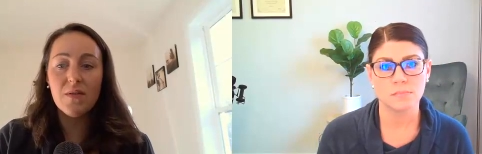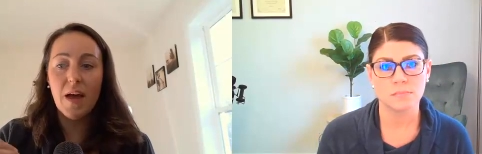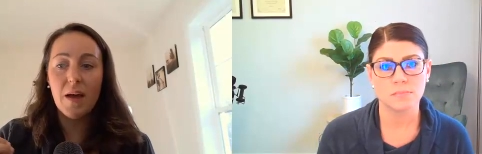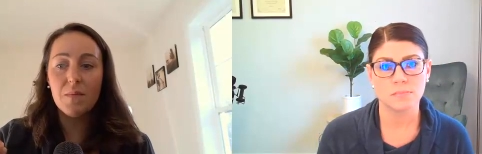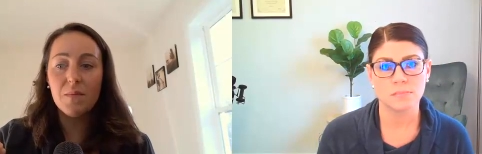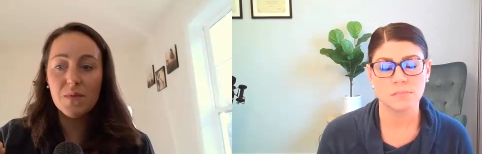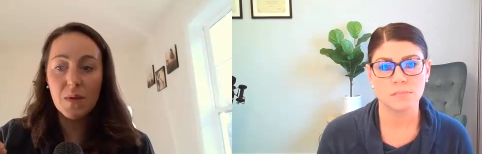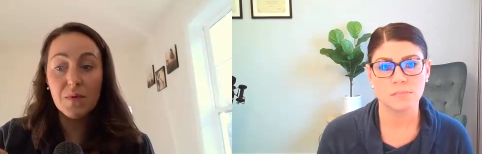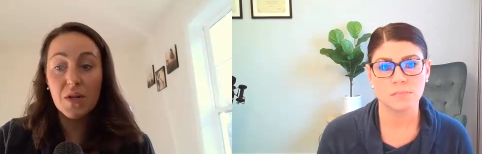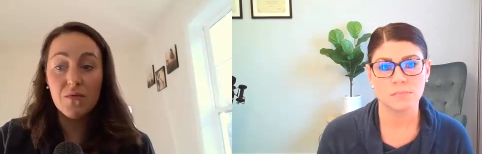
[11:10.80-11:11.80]
Speaker 1: that
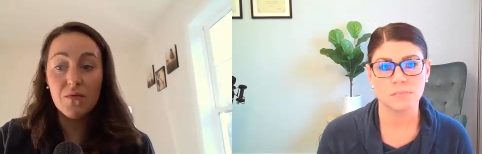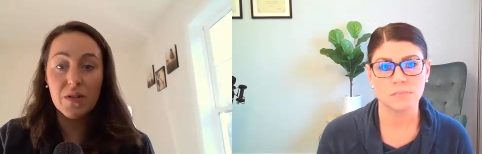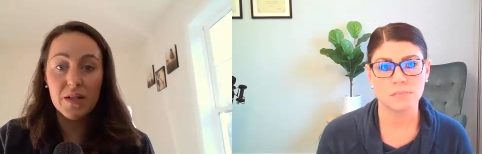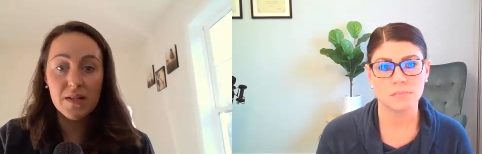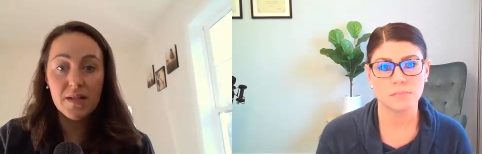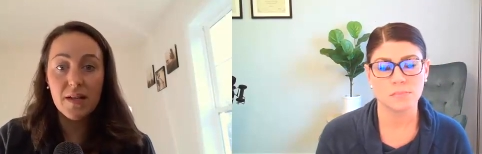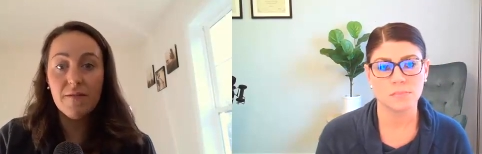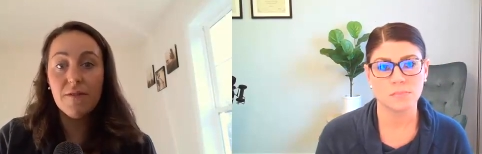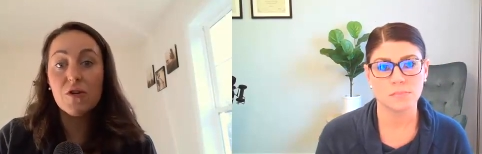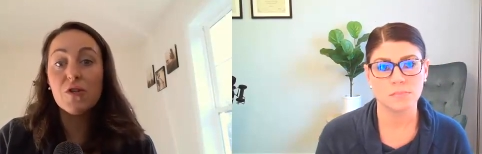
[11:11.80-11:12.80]
someone could really see
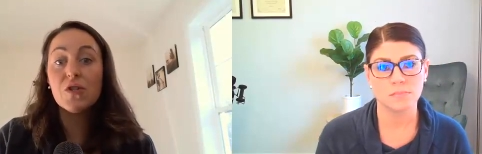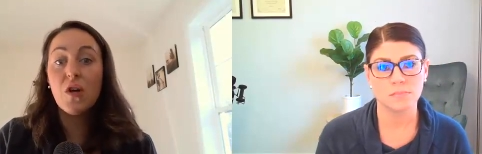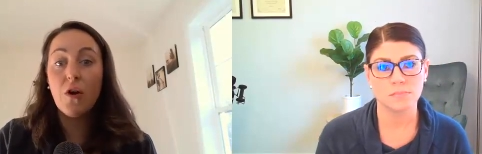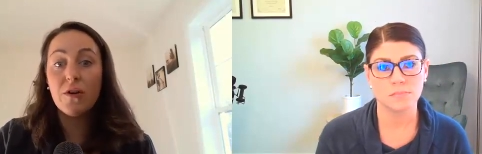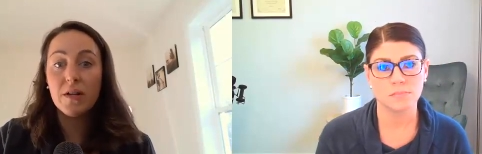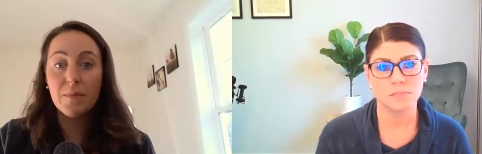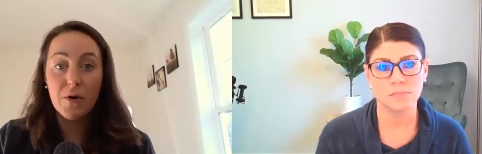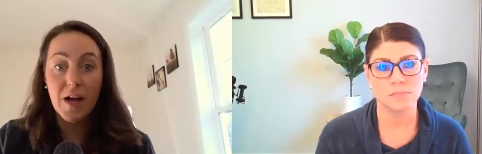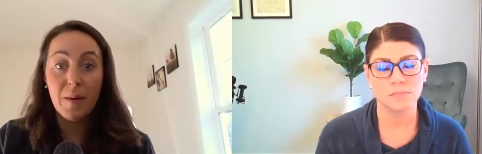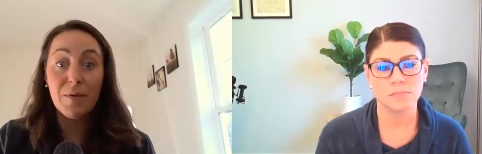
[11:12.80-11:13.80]
if they're starting to
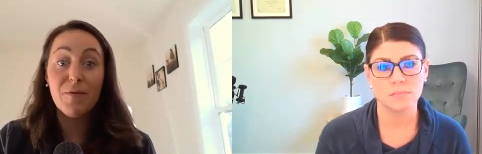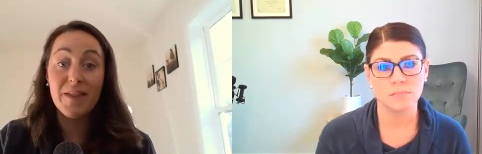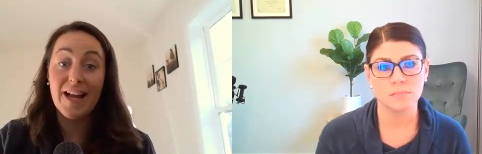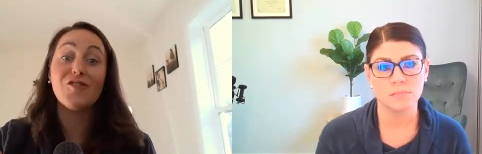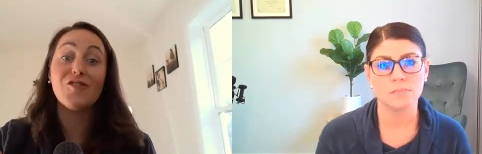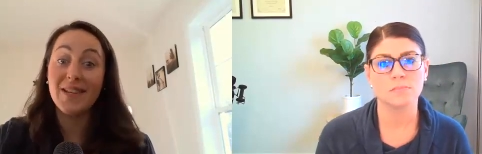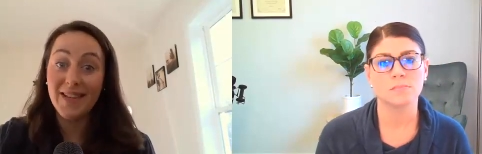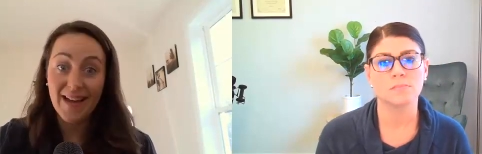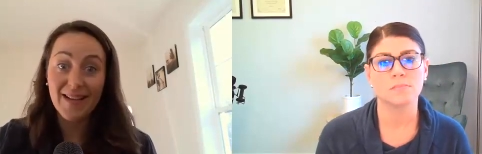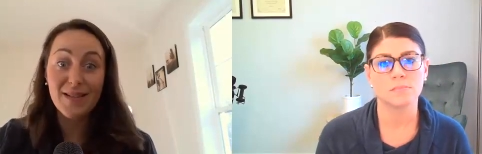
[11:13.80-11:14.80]
burn out before they actually
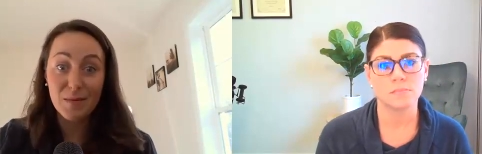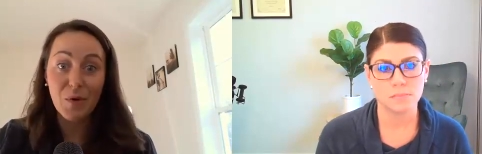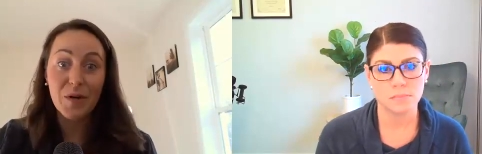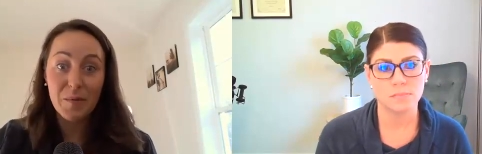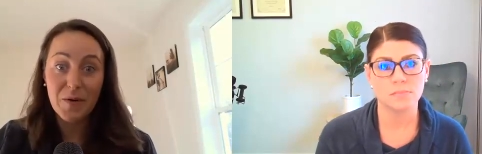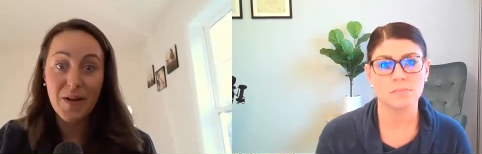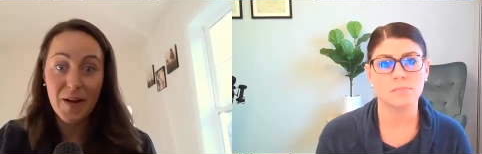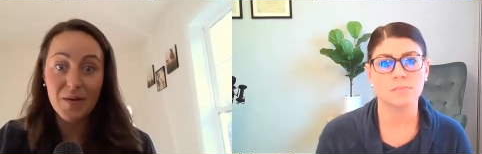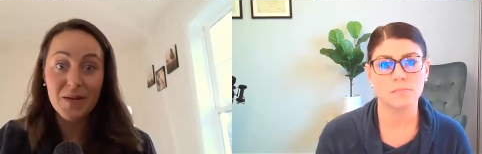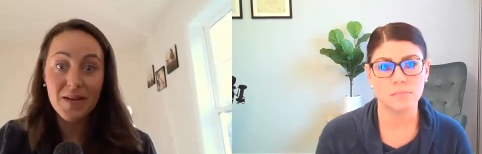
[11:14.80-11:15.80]
get to the point of
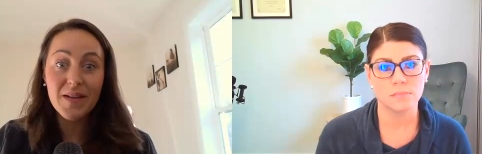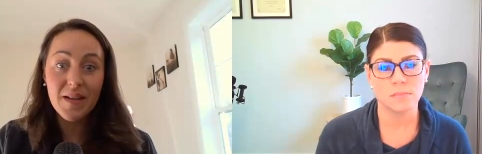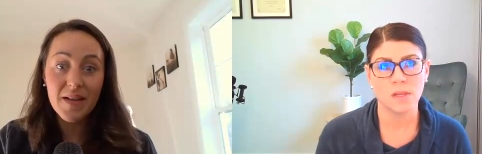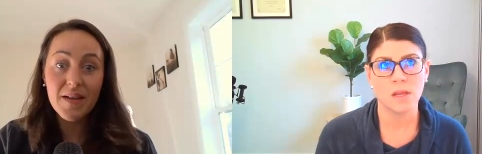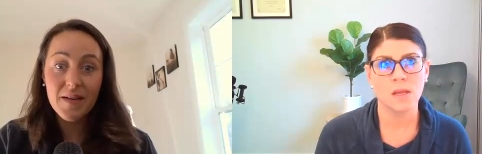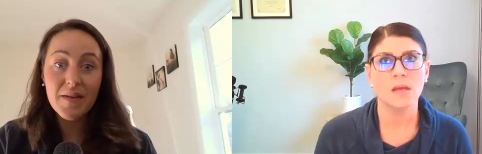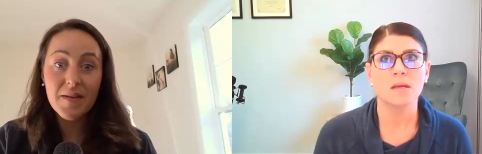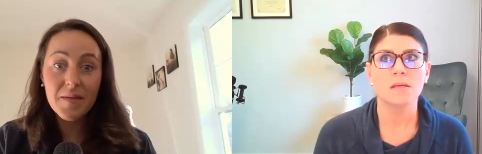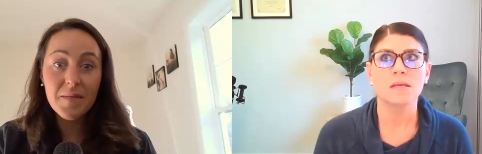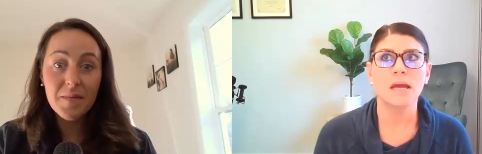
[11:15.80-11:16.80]
burnout
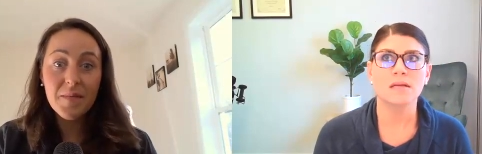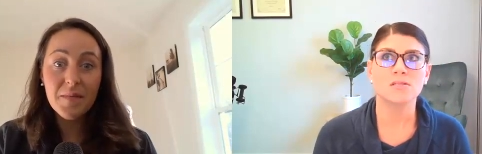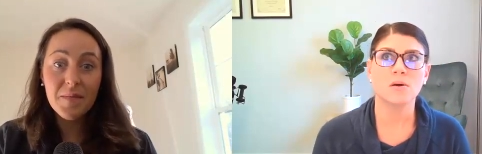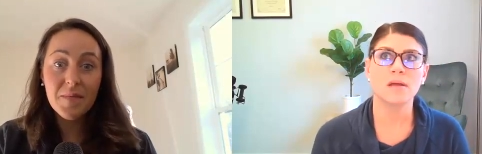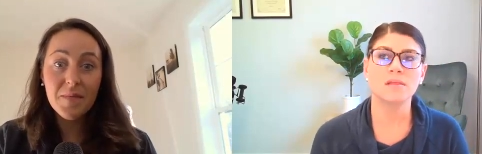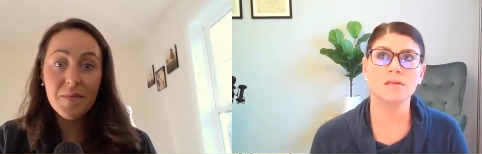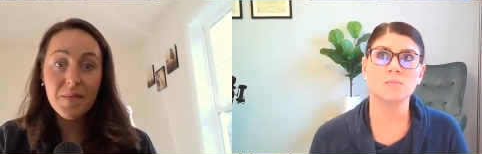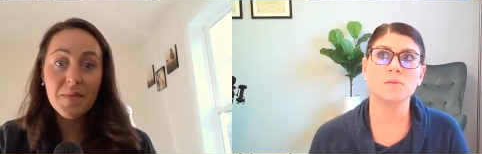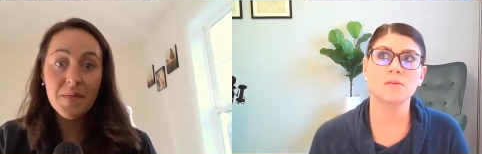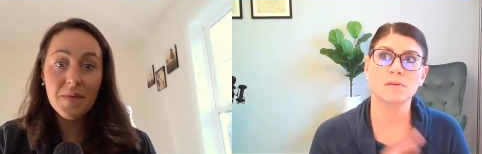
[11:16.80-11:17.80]
Speaker 2: yeah so i think
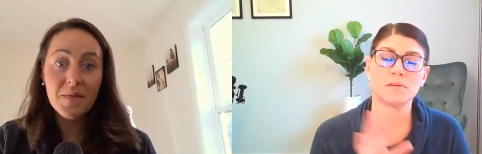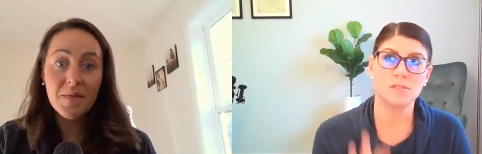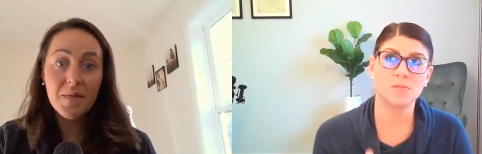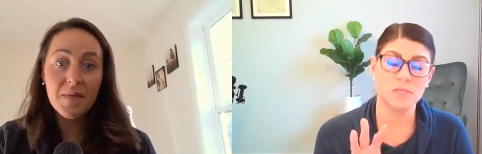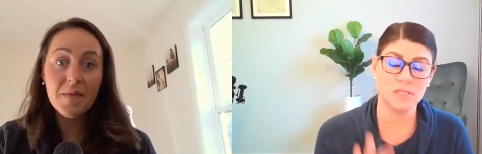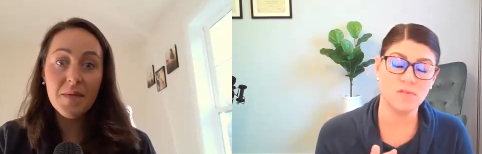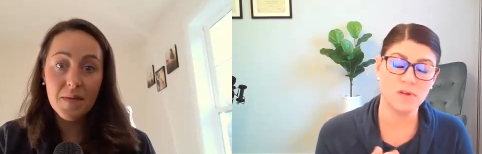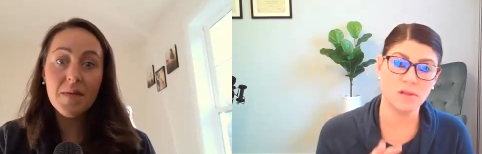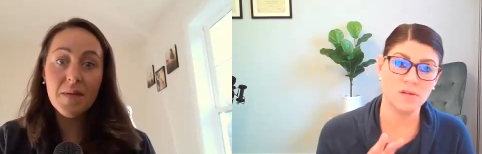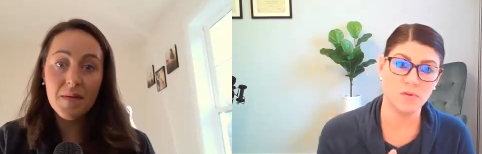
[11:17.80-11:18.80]
spe-
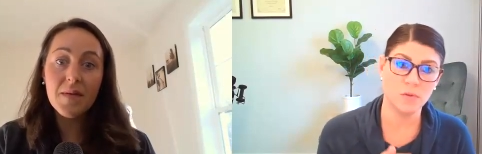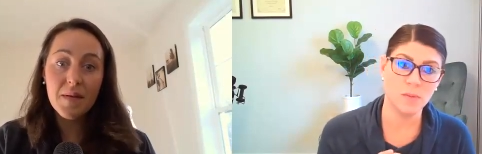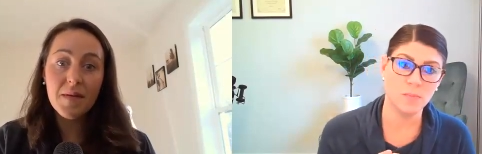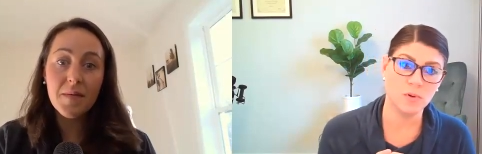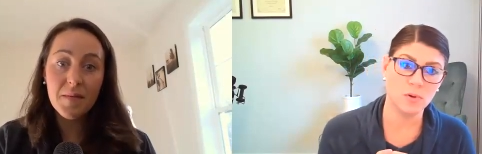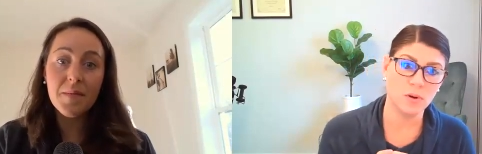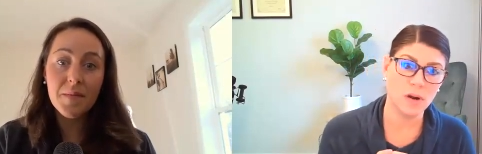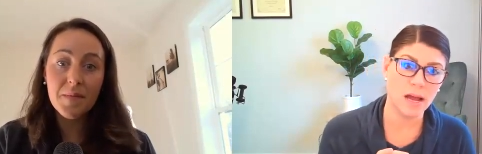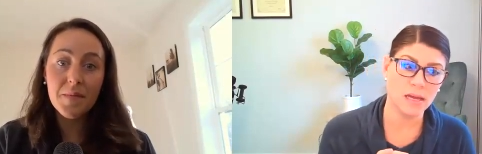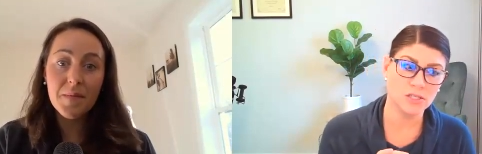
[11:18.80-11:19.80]
specifically for people who
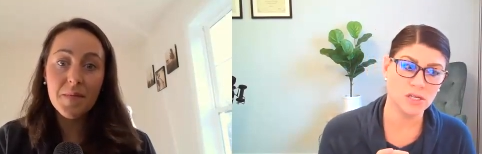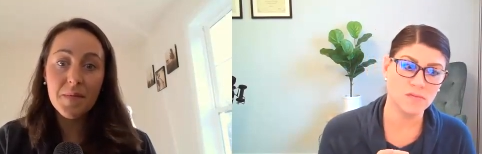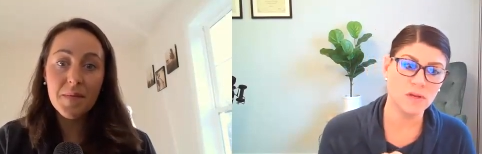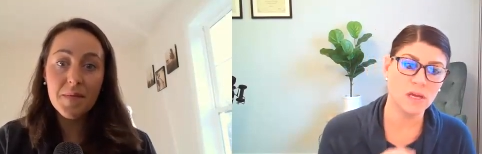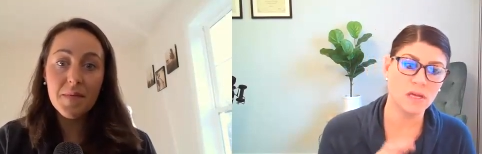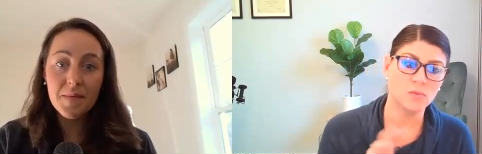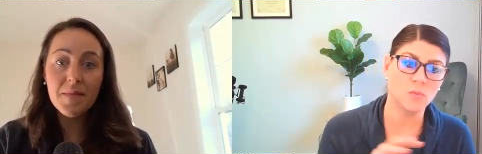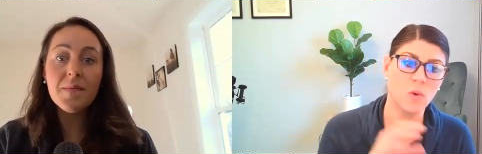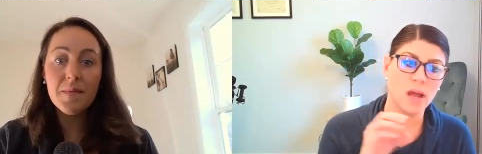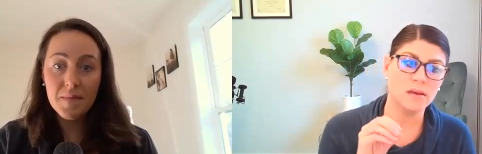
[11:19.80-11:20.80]
are high achieving
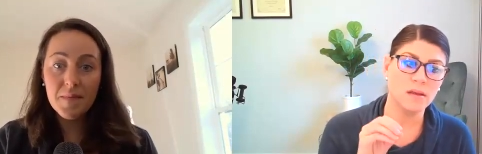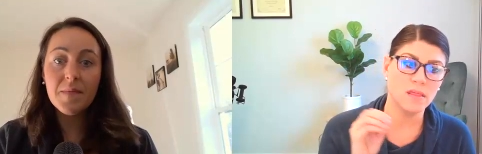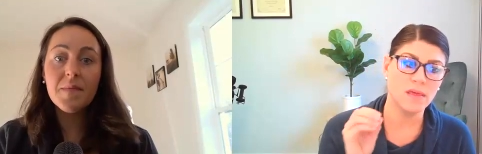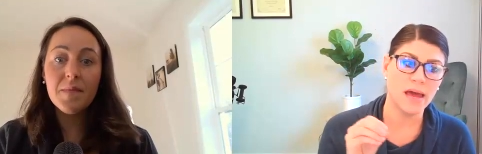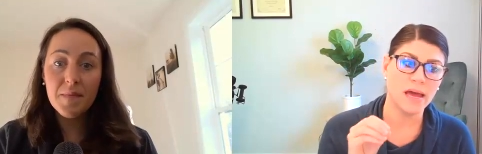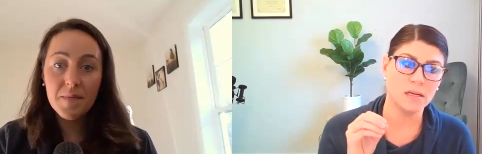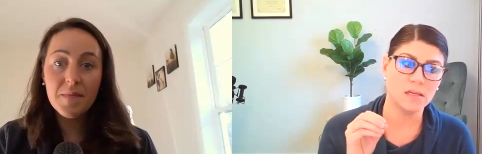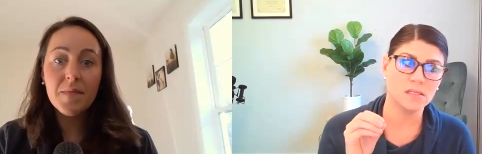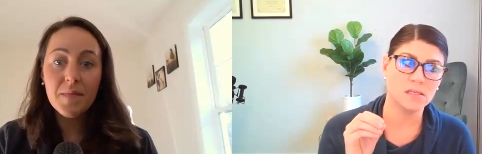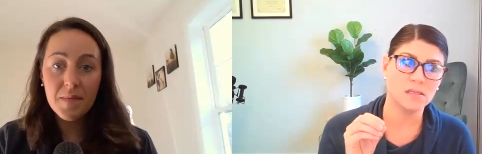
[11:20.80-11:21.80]
it's when
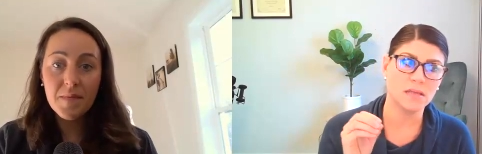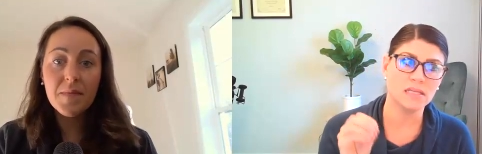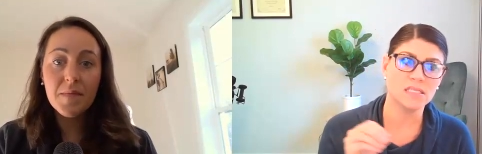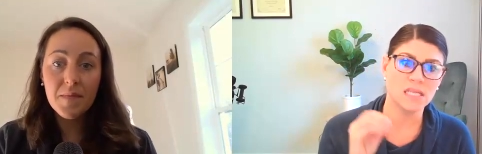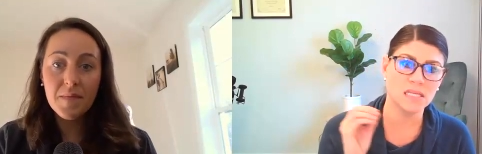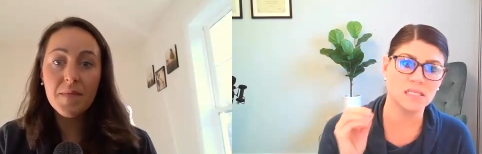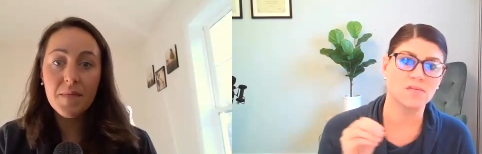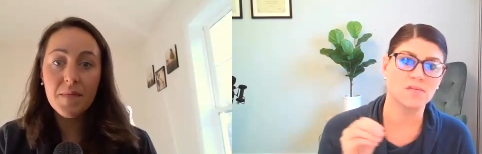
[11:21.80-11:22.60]
that that sense